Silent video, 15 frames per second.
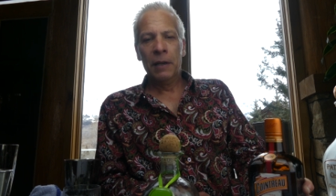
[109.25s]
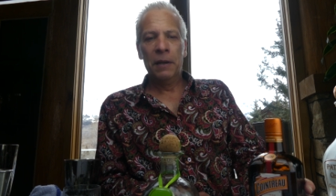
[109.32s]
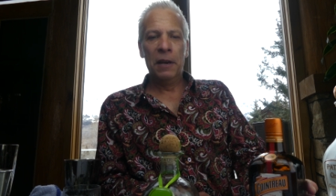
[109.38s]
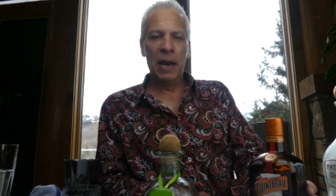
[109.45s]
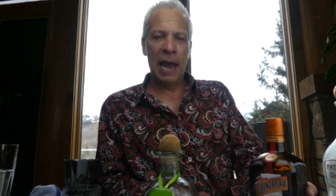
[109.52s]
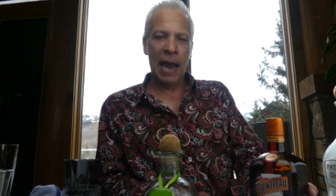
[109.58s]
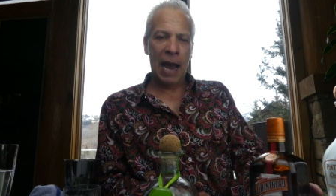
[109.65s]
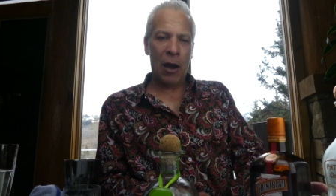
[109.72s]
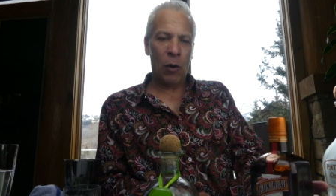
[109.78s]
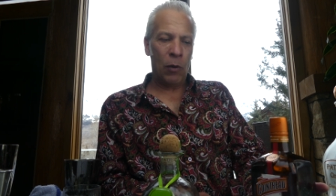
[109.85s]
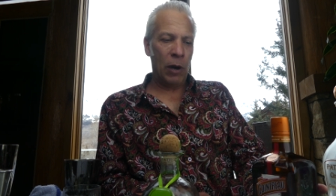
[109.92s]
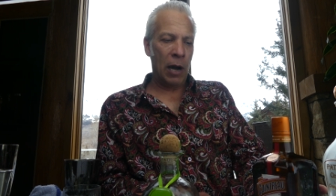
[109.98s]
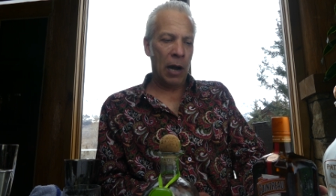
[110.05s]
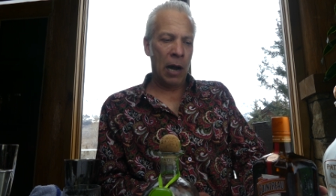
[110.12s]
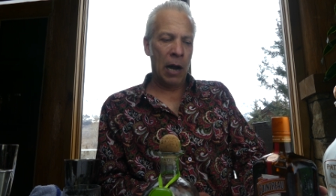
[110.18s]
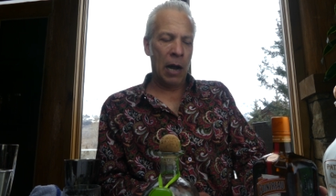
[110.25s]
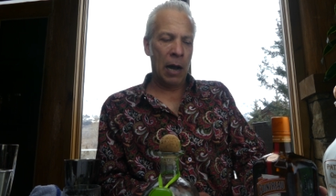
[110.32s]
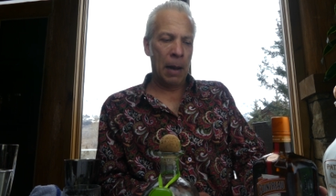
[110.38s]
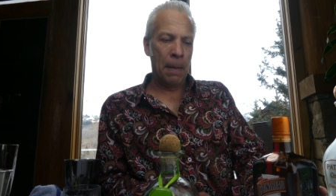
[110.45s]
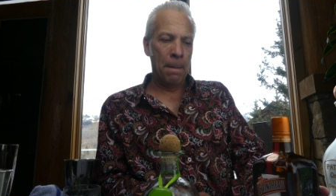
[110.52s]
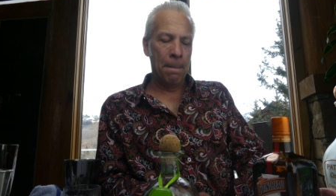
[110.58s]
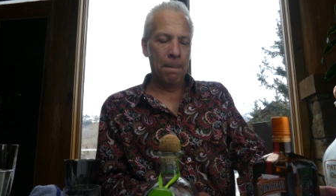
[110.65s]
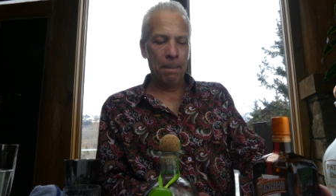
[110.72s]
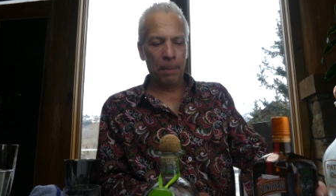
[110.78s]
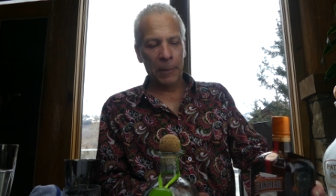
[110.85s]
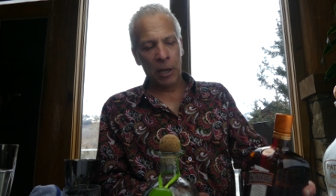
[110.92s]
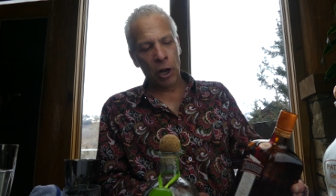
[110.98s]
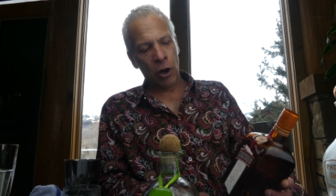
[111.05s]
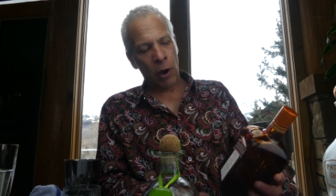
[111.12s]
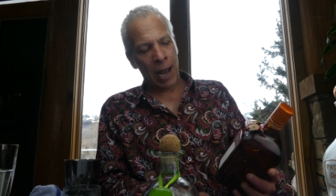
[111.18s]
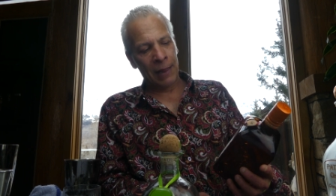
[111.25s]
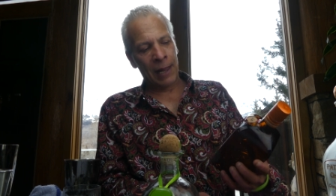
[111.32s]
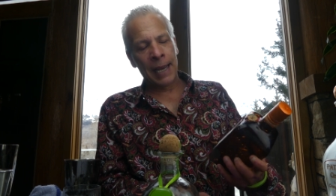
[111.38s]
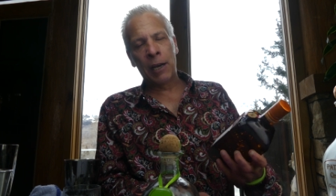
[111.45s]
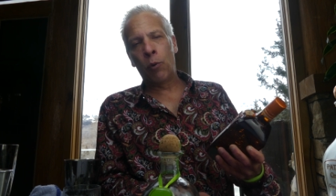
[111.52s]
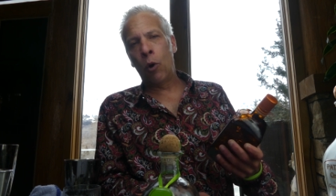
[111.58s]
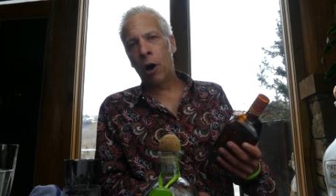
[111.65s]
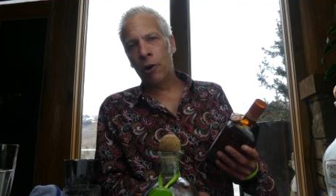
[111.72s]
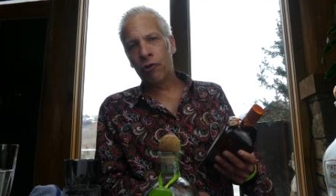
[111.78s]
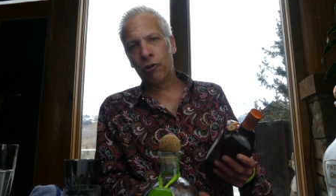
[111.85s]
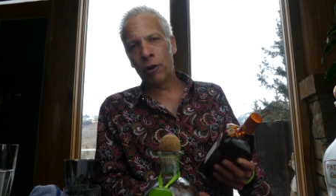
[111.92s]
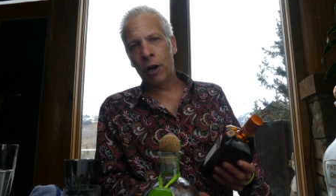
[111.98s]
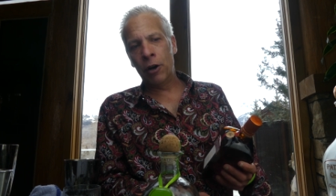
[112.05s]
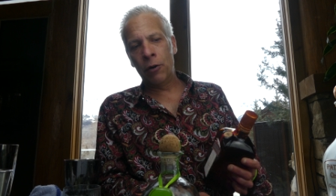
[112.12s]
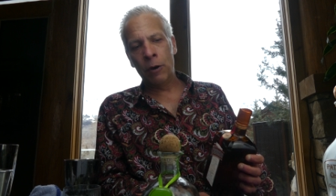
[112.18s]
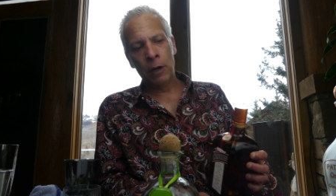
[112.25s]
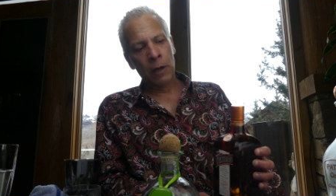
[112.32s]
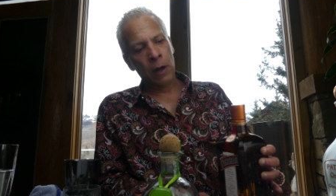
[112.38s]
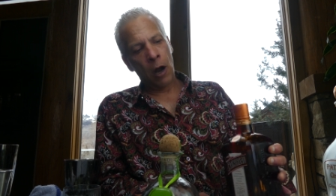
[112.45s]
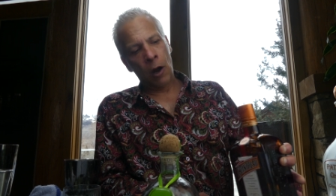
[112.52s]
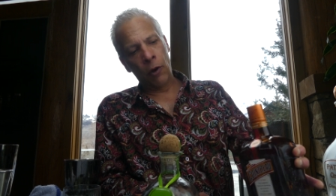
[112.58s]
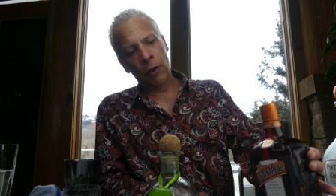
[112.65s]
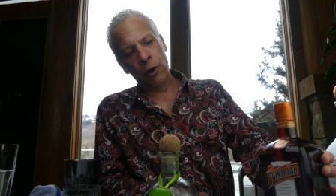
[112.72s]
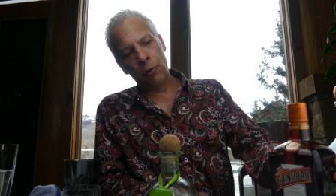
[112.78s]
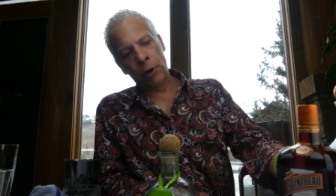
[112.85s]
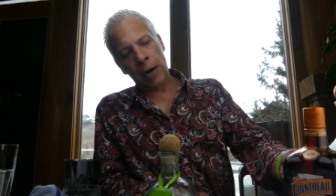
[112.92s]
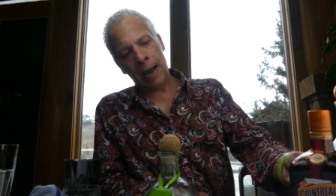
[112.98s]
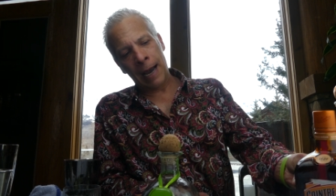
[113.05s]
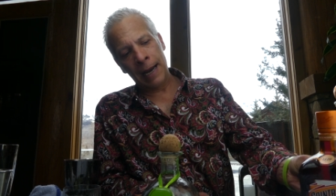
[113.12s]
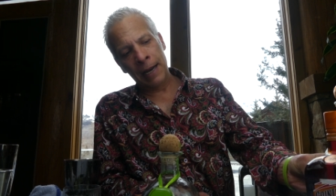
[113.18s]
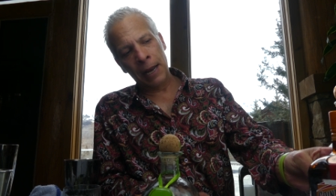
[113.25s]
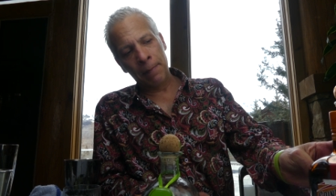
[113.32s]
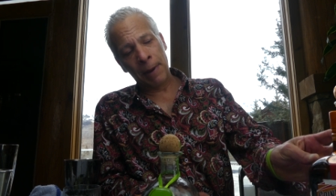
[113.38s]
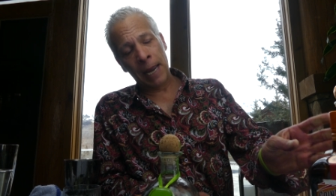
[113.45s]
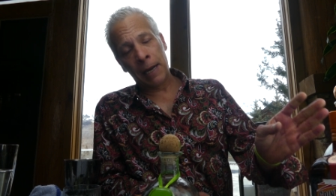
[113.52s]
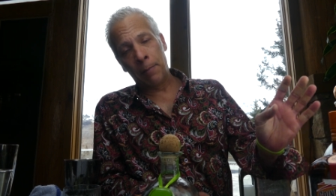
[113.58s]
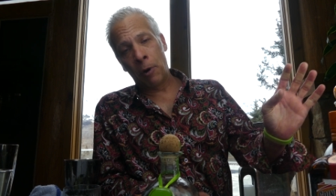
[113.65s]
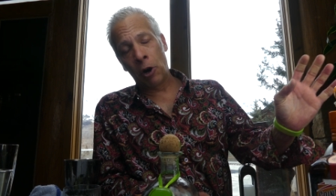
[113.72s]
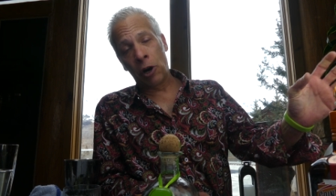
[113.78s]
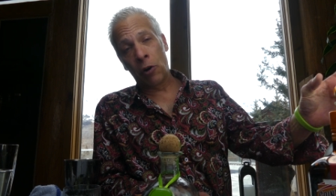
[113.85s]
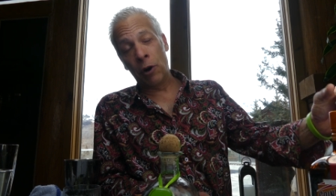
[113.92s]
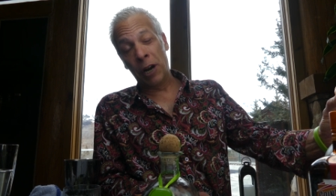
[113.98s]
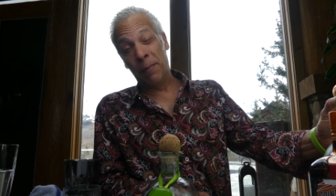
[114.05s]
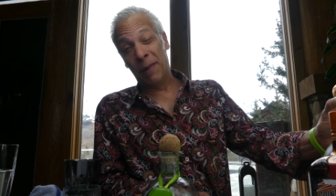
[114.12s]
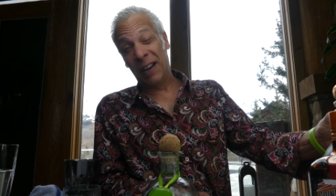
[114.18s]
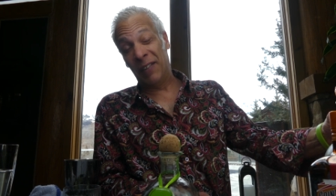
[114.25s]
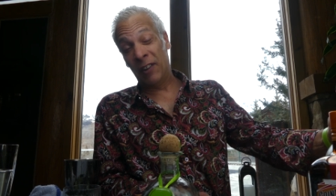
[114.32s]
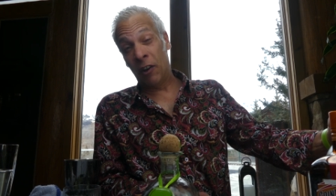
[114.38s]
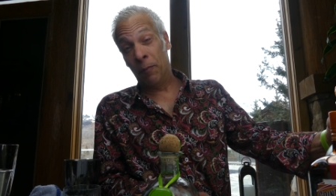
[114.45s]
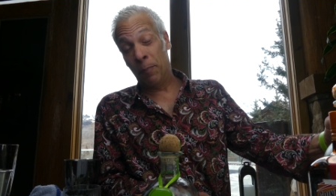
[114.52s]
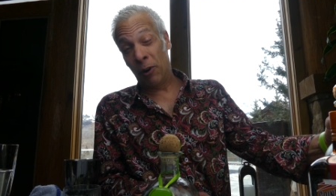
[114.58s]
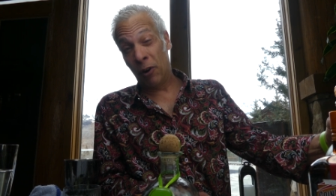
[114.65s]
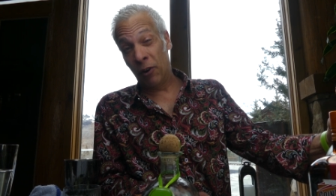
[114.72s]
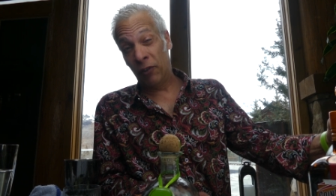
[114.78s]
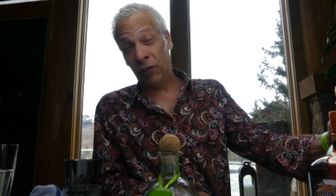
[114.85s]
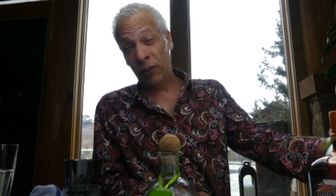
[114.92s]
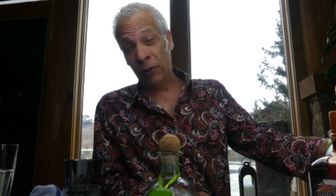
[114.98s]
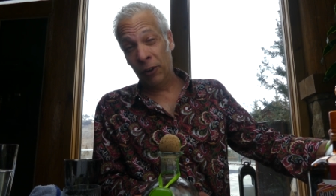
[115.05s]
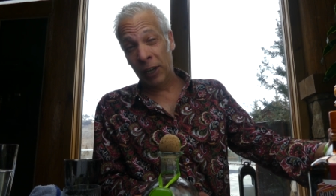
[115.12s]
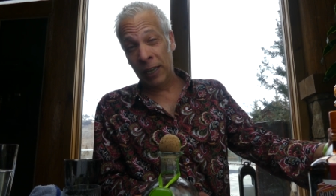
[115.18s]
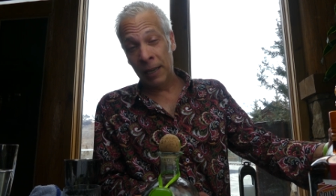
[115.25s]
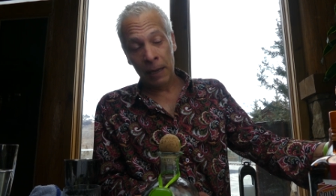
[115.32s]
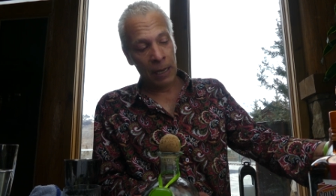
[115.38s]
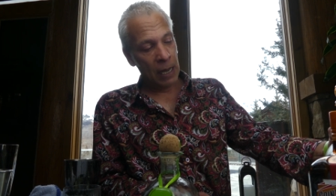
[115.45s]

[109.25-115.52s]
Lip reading: Now, I like Cointreau, although when I didn't make a margarita myself personally,